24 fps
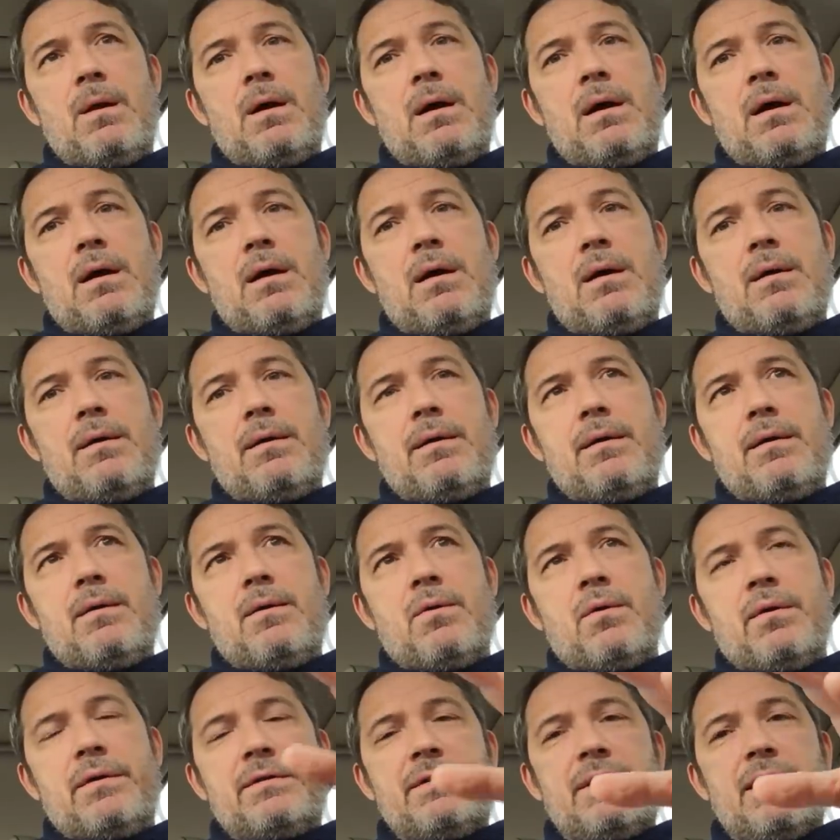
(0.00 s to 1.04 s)
uh,
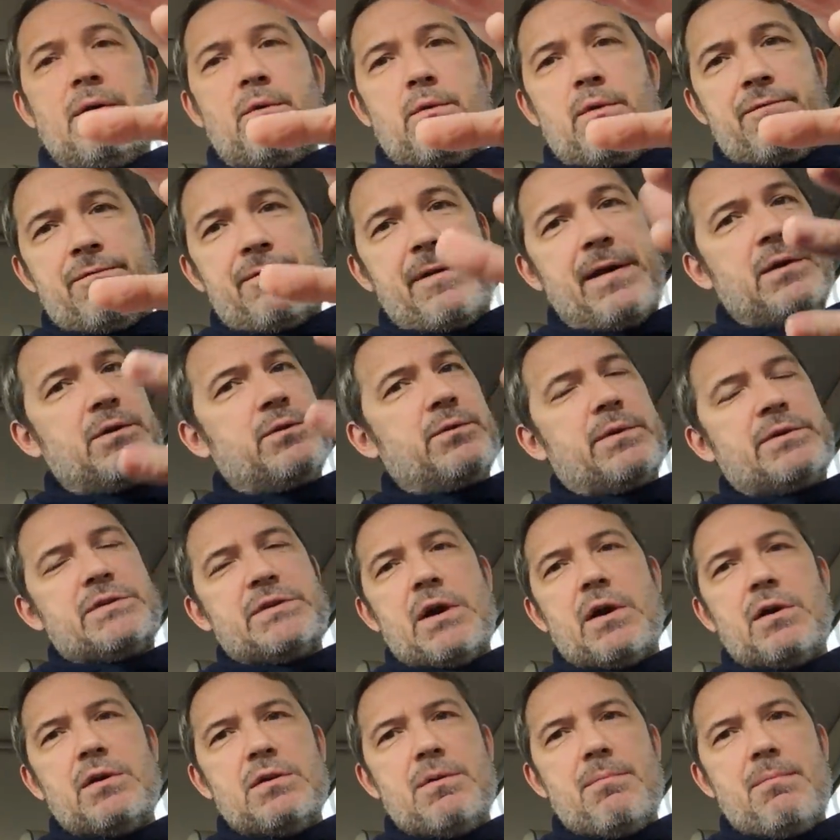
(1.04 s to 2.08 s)
or, or failed to
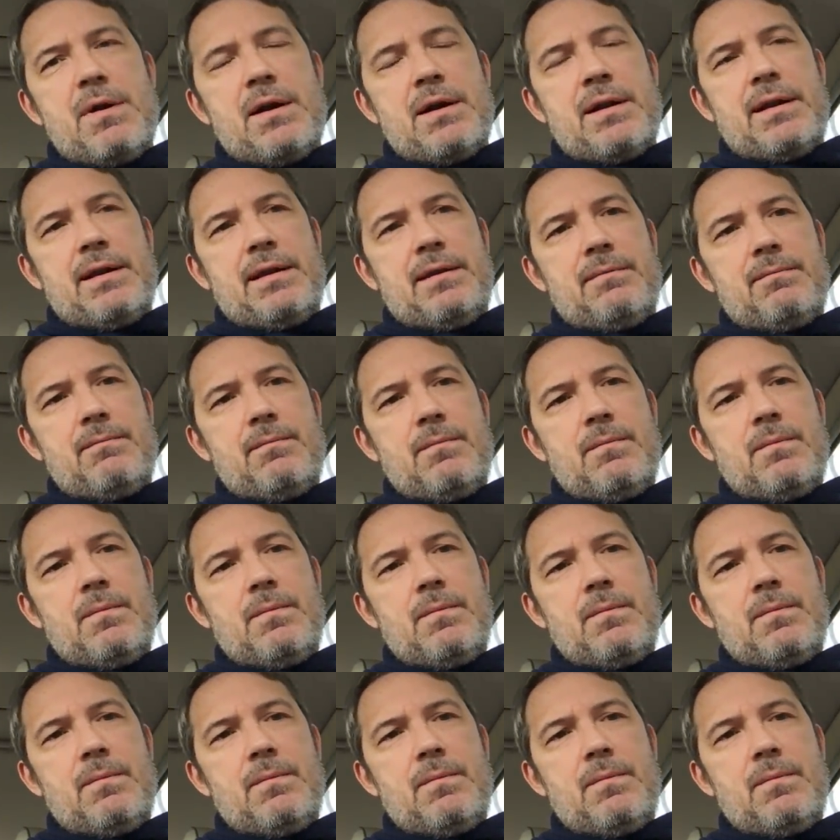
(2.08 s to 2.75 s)
return the money,